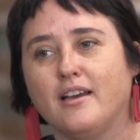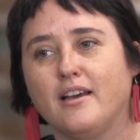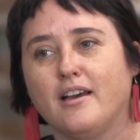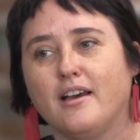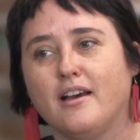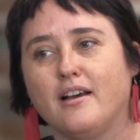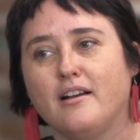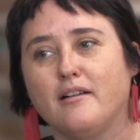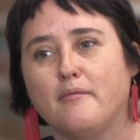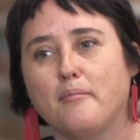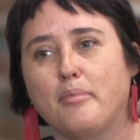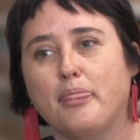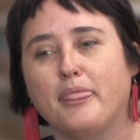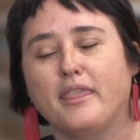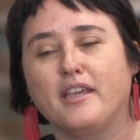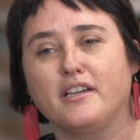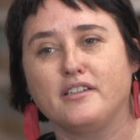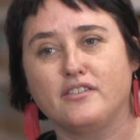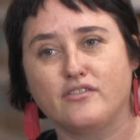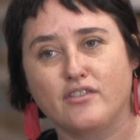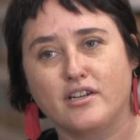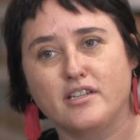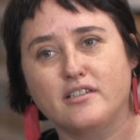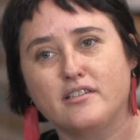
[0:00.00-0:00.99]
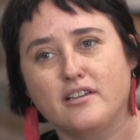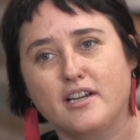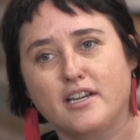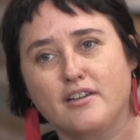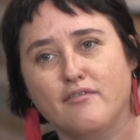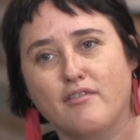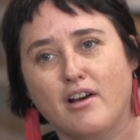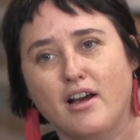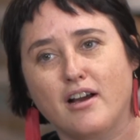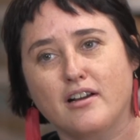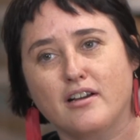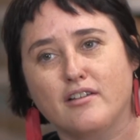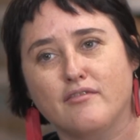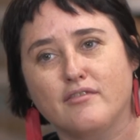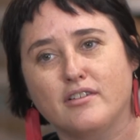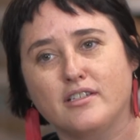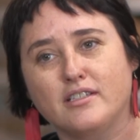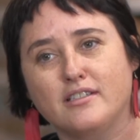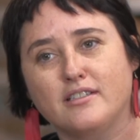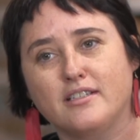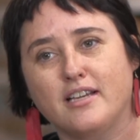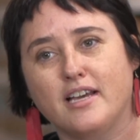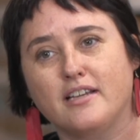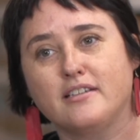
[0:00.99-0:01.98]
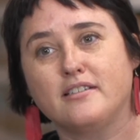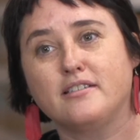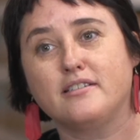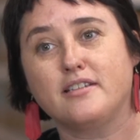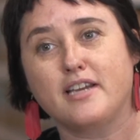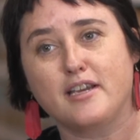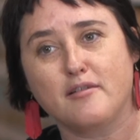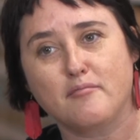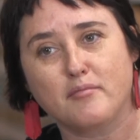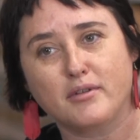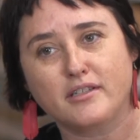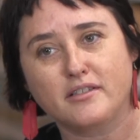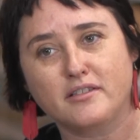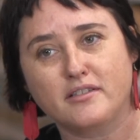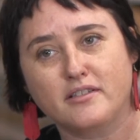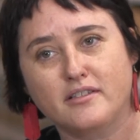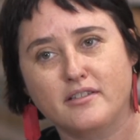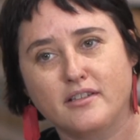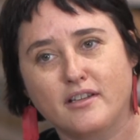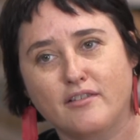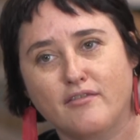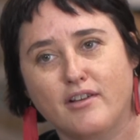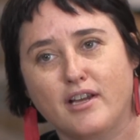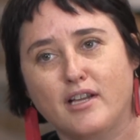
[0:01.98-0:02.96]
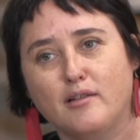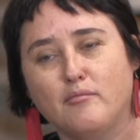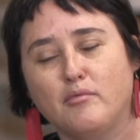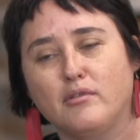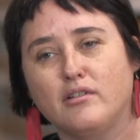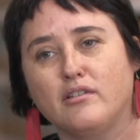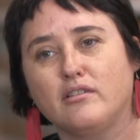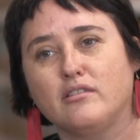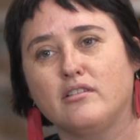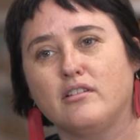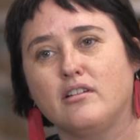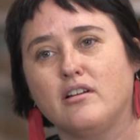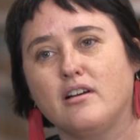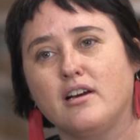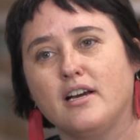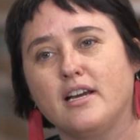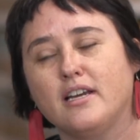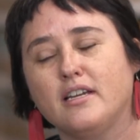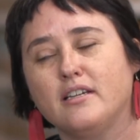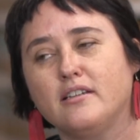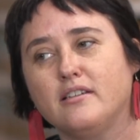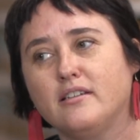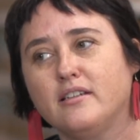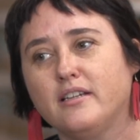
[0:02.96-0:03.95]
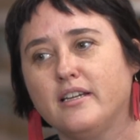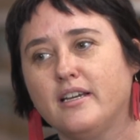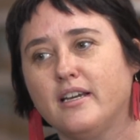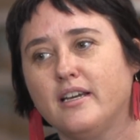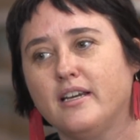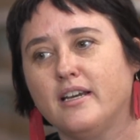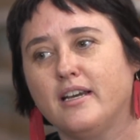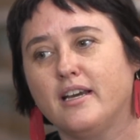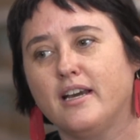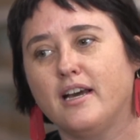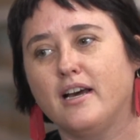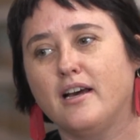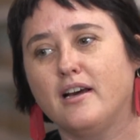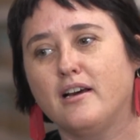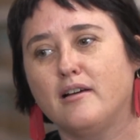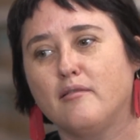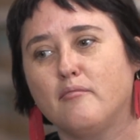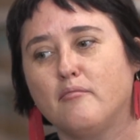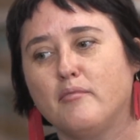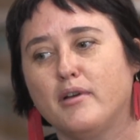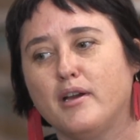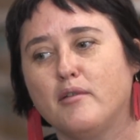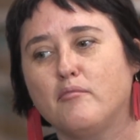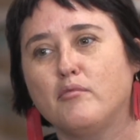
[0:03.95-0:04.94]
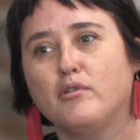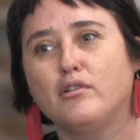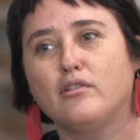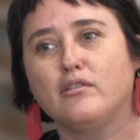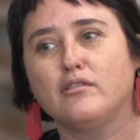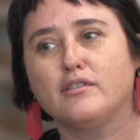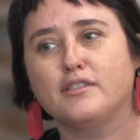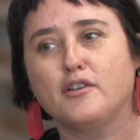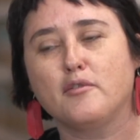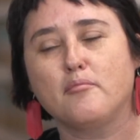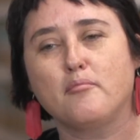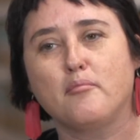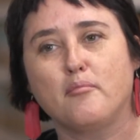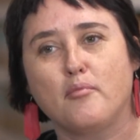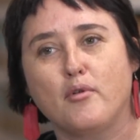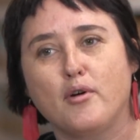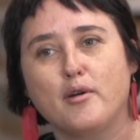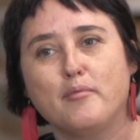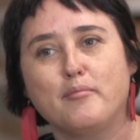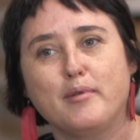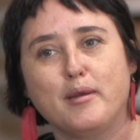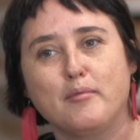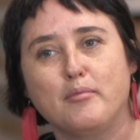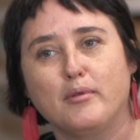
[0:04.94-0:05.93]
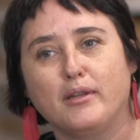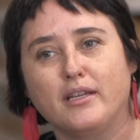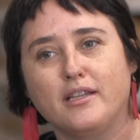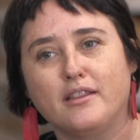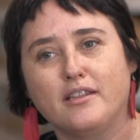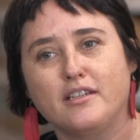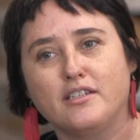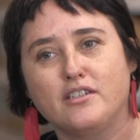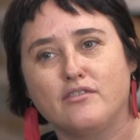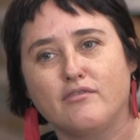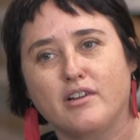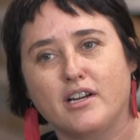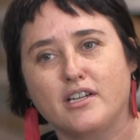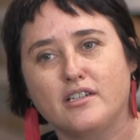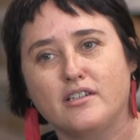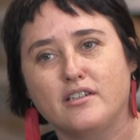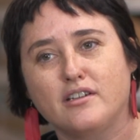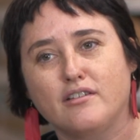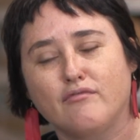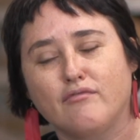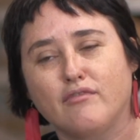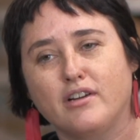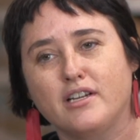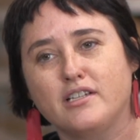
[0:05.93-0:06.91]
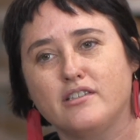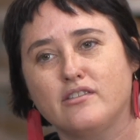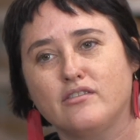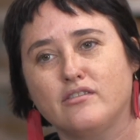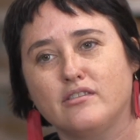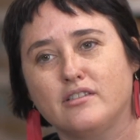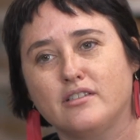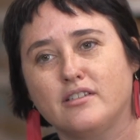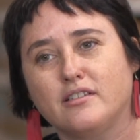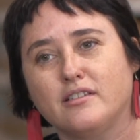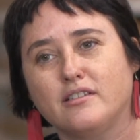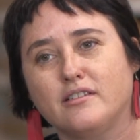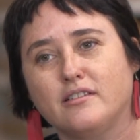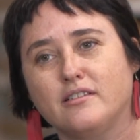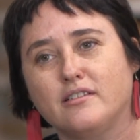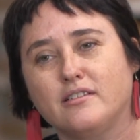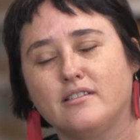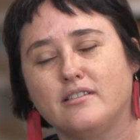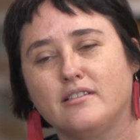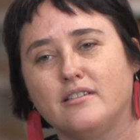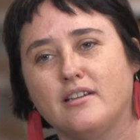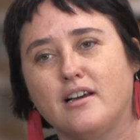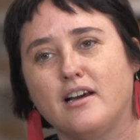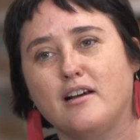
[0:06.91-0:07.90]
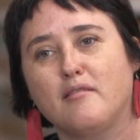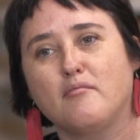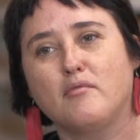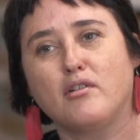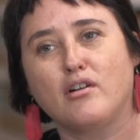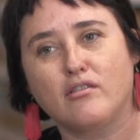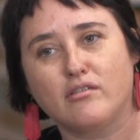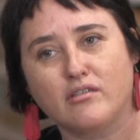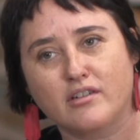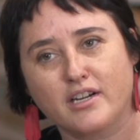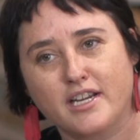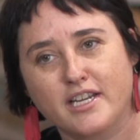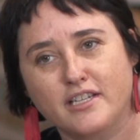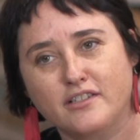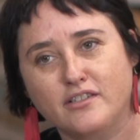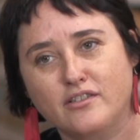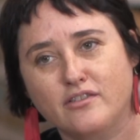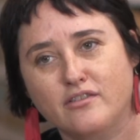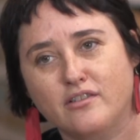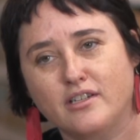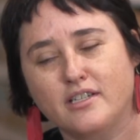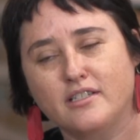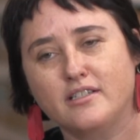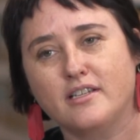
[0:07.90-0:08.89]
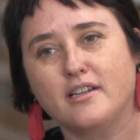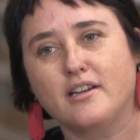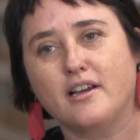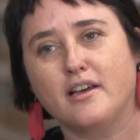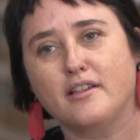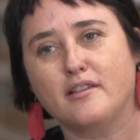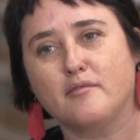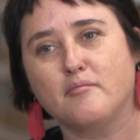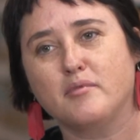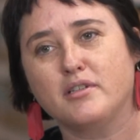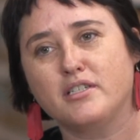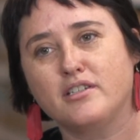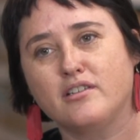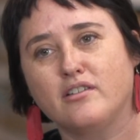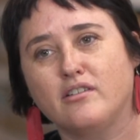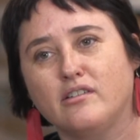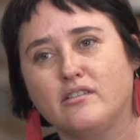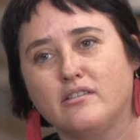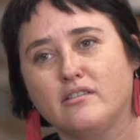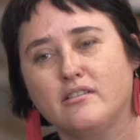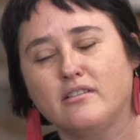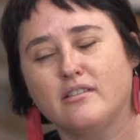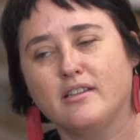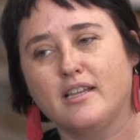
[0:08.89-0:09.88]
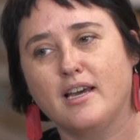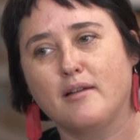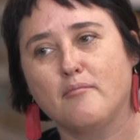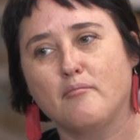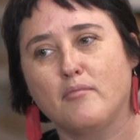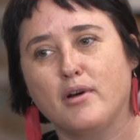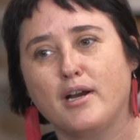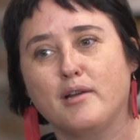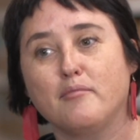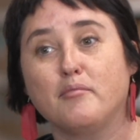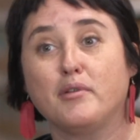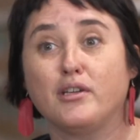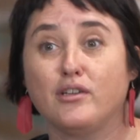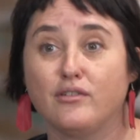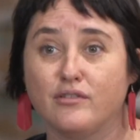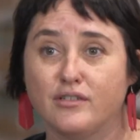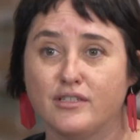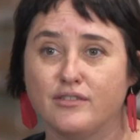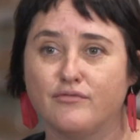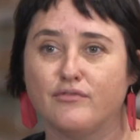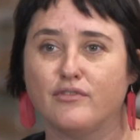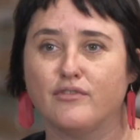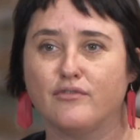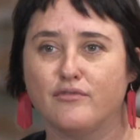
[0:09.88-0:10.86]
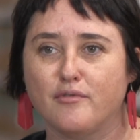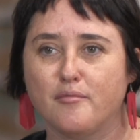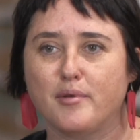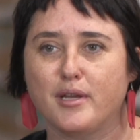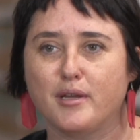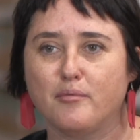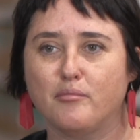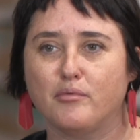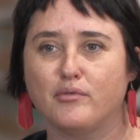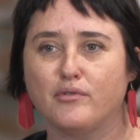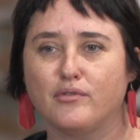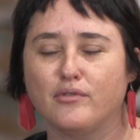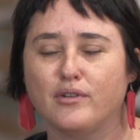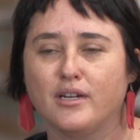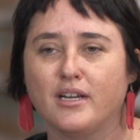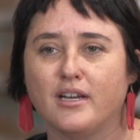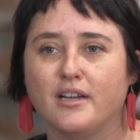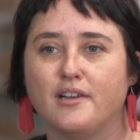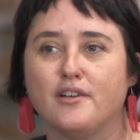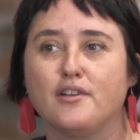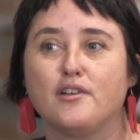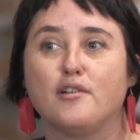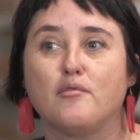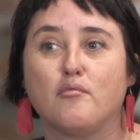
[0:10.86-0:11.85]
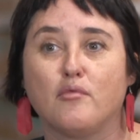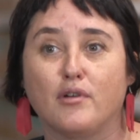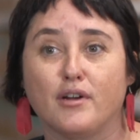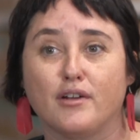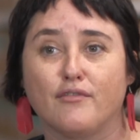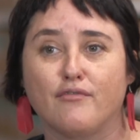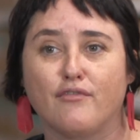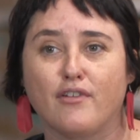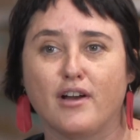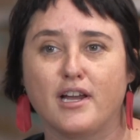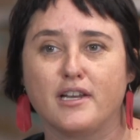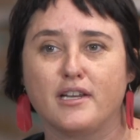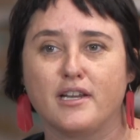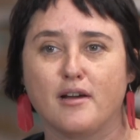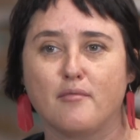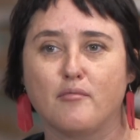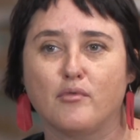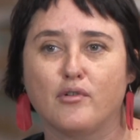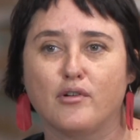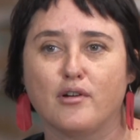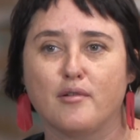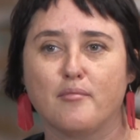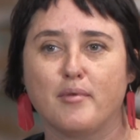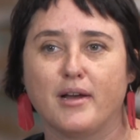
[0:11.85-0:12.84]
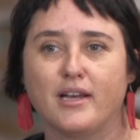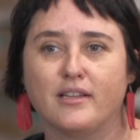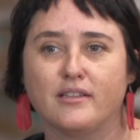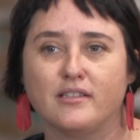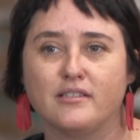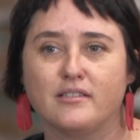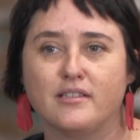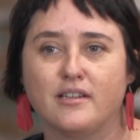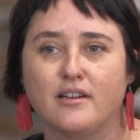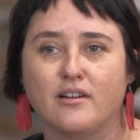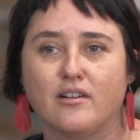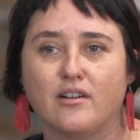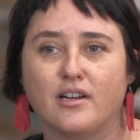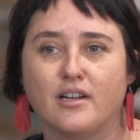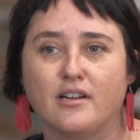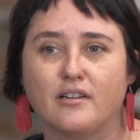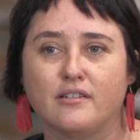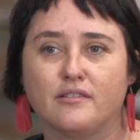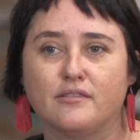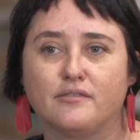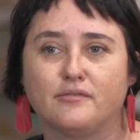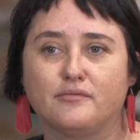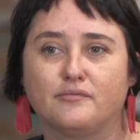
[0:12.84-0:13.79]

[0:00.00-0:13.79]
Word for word: Um, the Australian Society of Archivists has statements available online um, and we'll also point people in the direction of resources, um, oral histories, and other material that might be useful for people who want to find out more about this area.